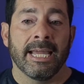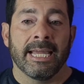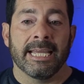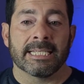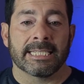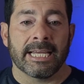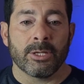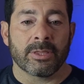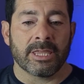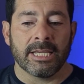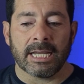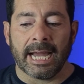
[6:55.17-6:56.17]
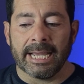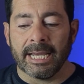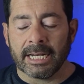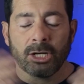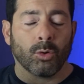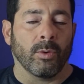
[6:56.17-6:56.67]
is that you think I got to
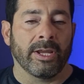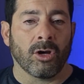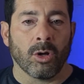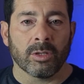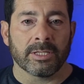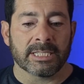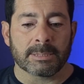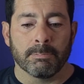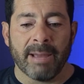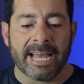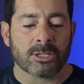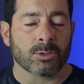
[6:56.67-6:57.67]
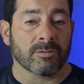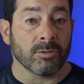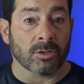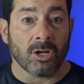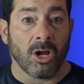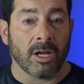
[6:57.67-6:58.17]
create all of this masterful
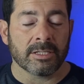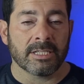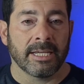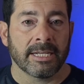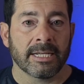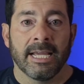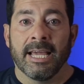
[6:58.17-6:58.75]
content